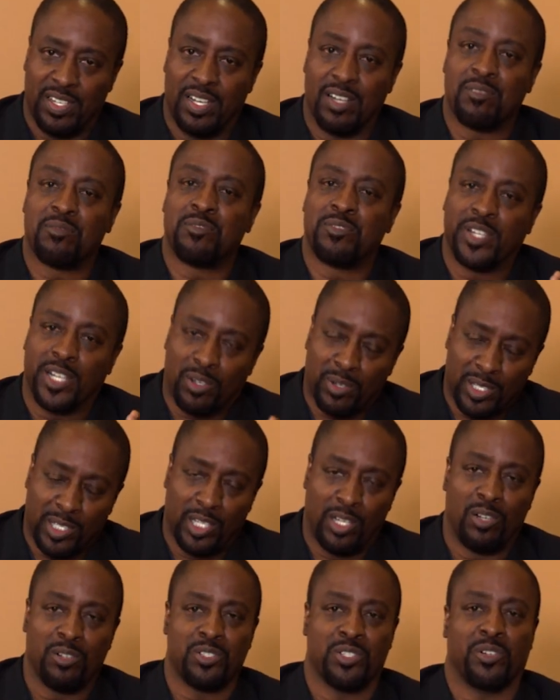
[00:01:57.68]
a very
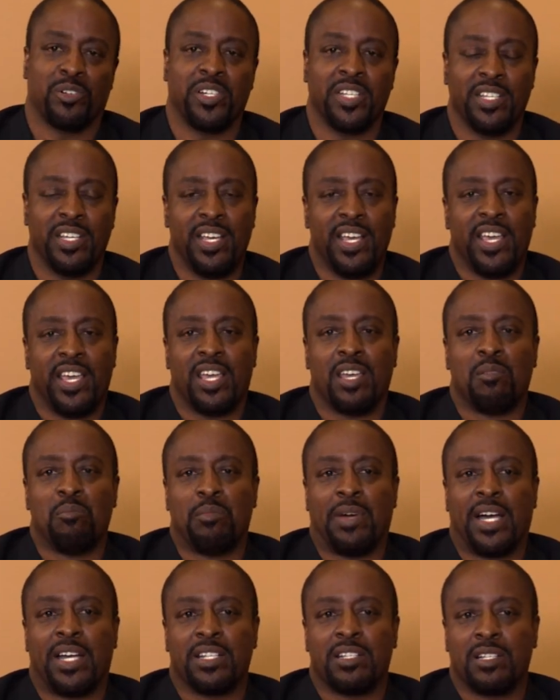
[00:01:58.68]
long journey. And
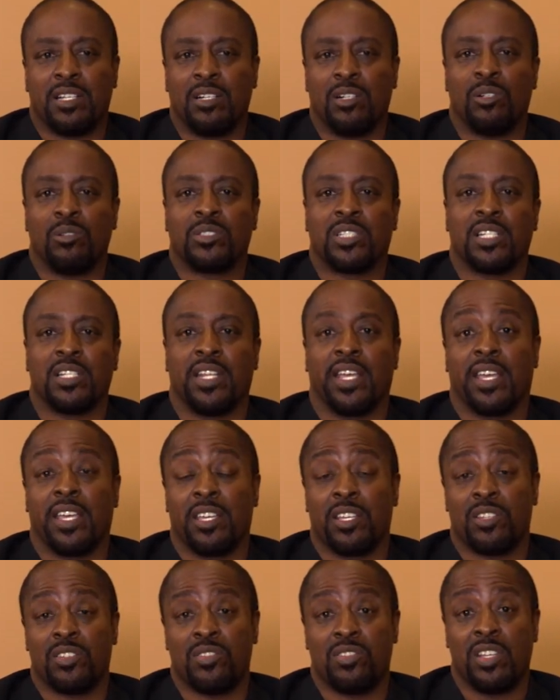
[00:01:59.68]
my goal
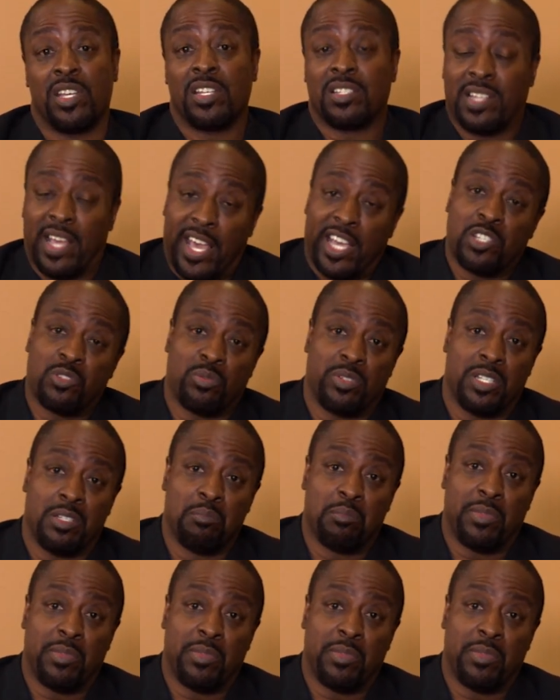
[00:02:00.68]
today is to actually